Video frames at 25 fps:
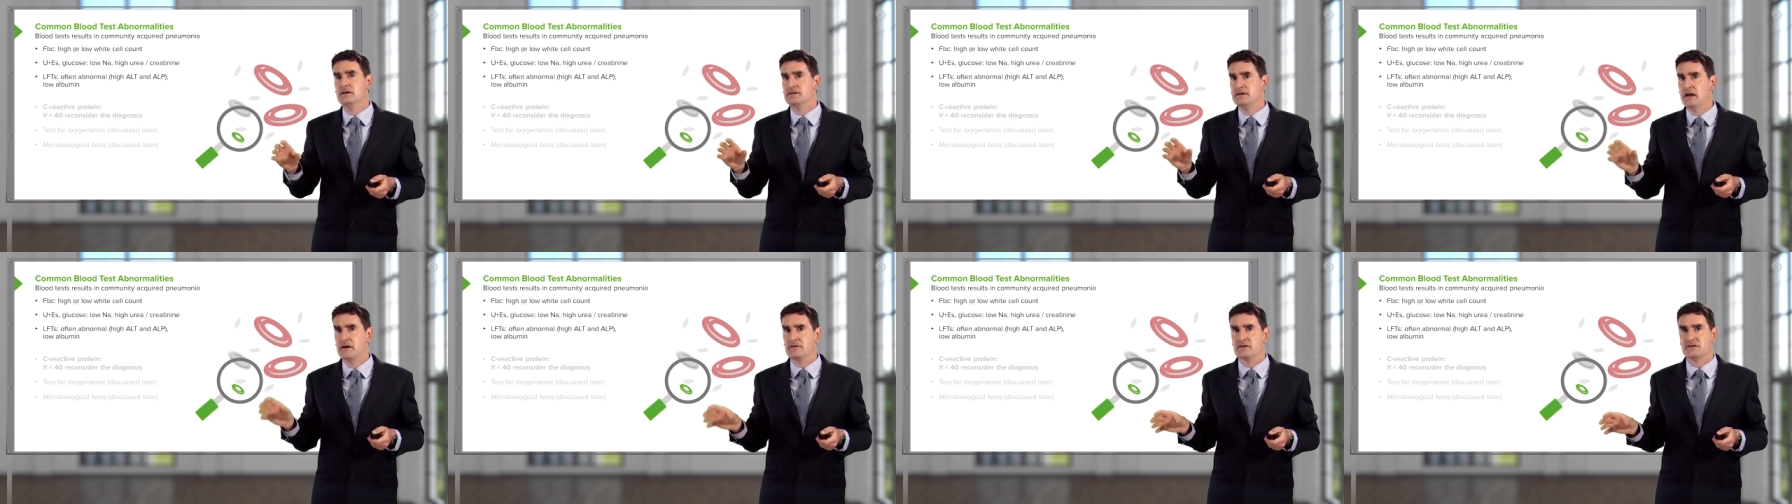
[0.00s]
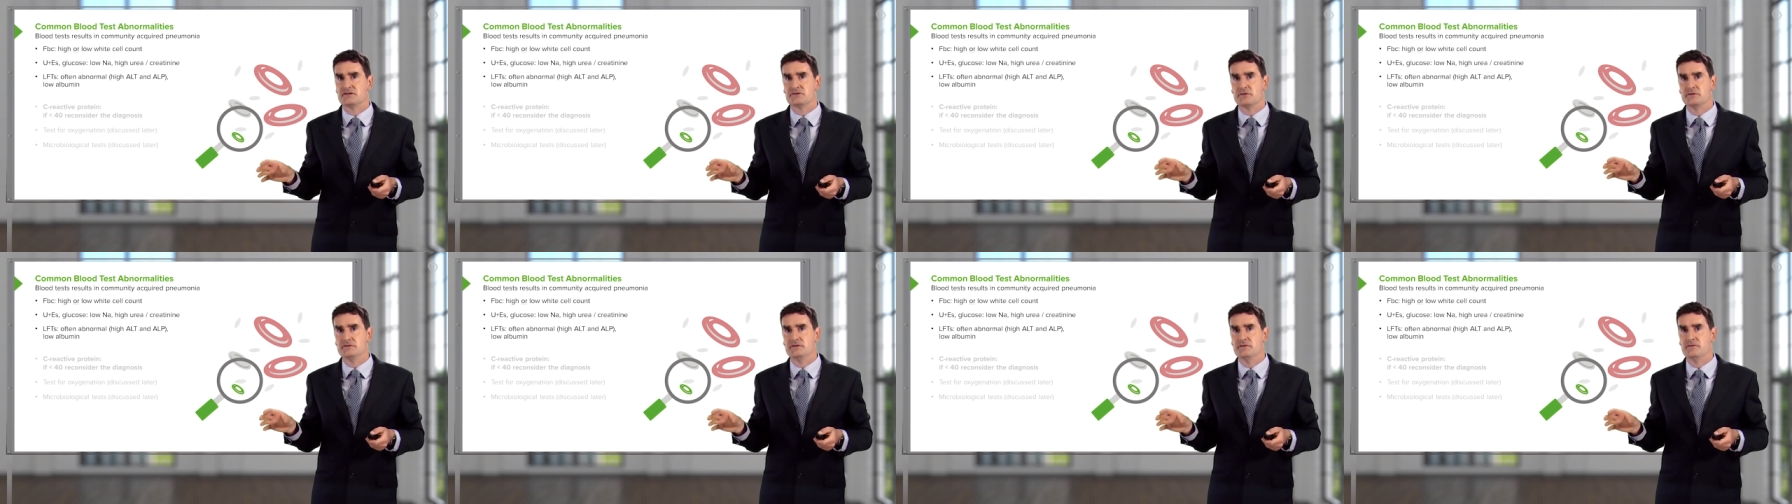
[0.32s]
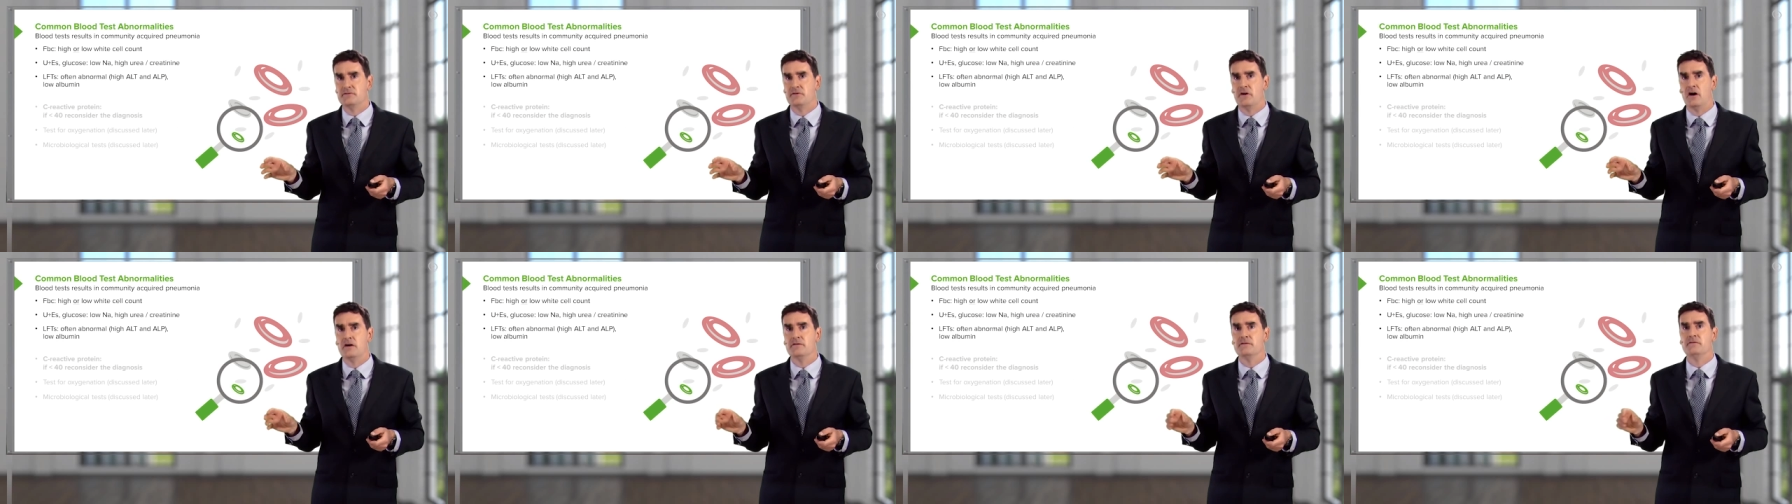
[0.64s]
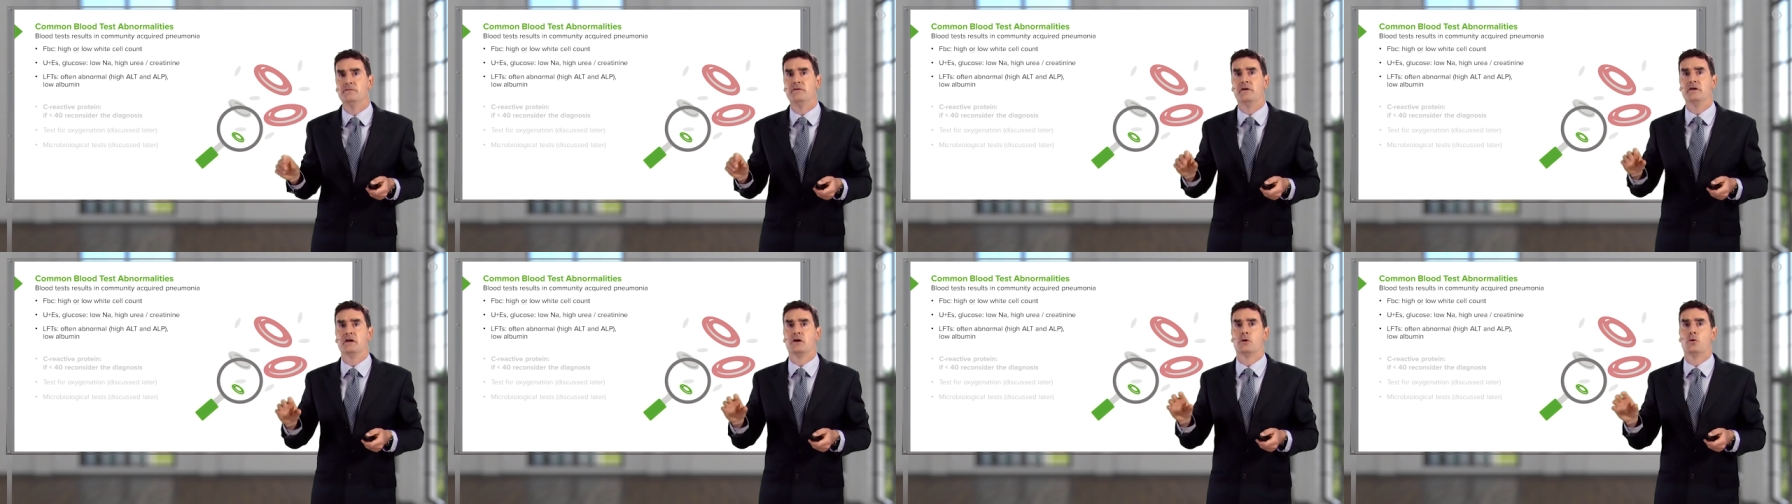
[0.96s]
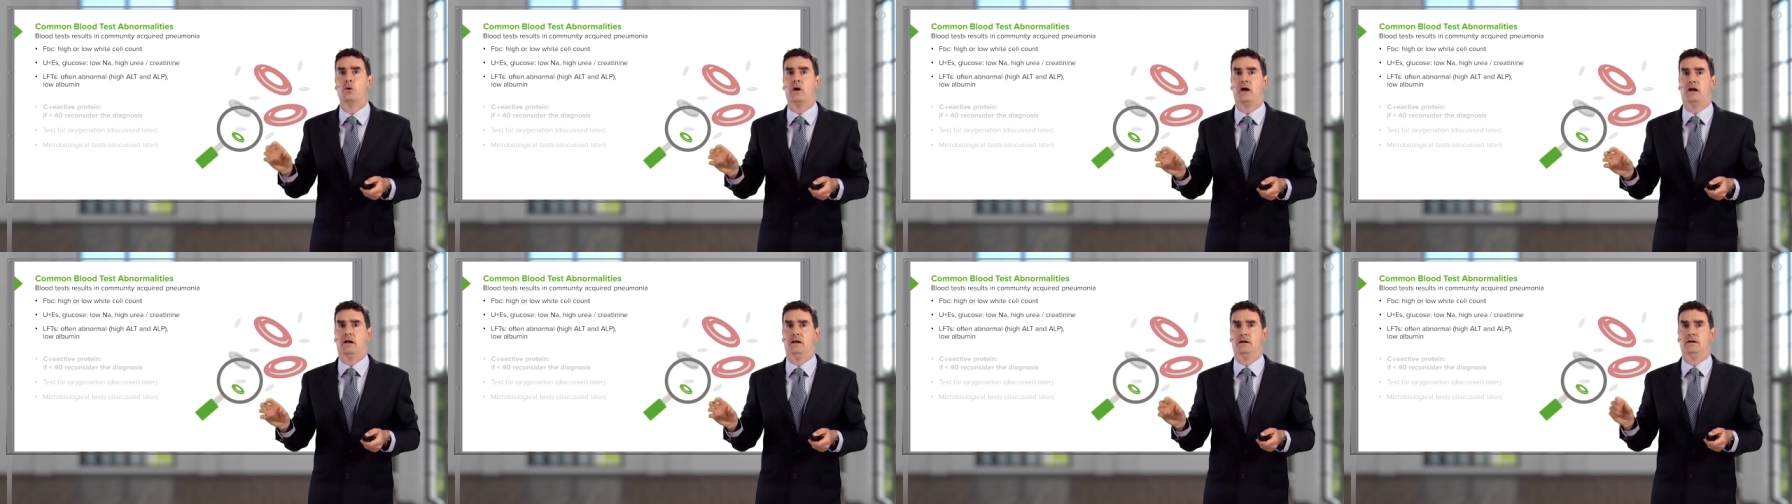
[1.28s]
down to 25 very
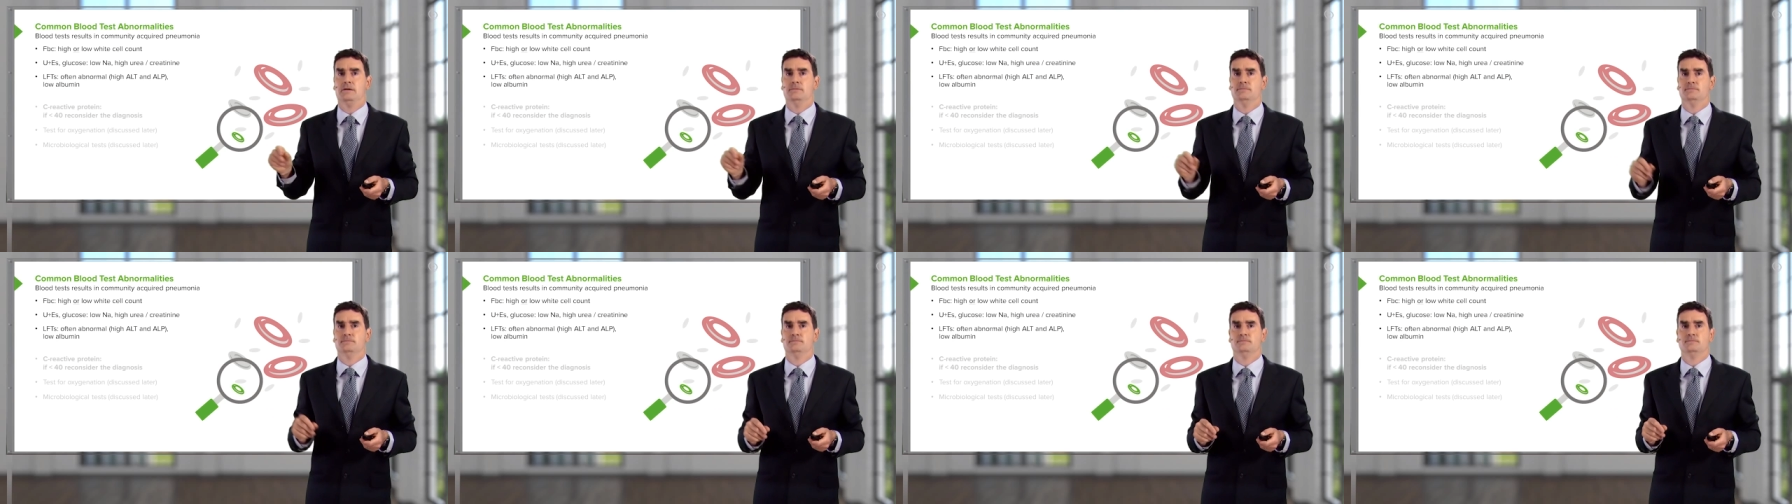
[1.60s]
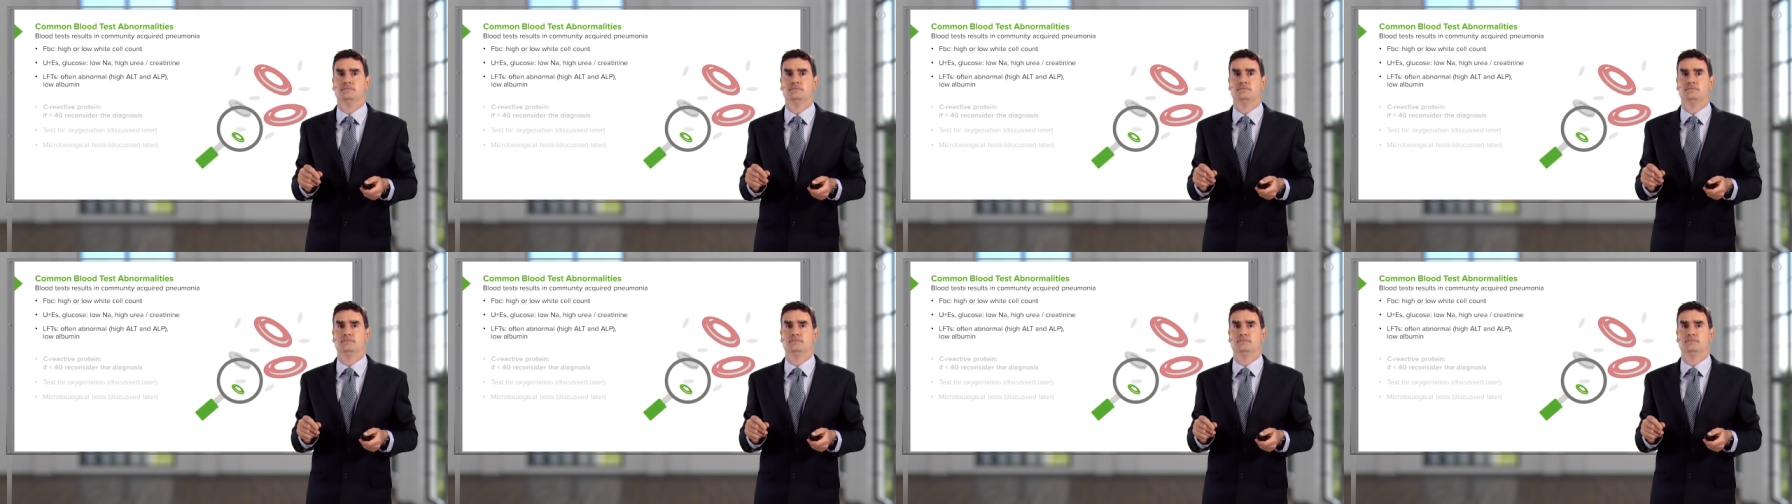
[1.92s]
quickly.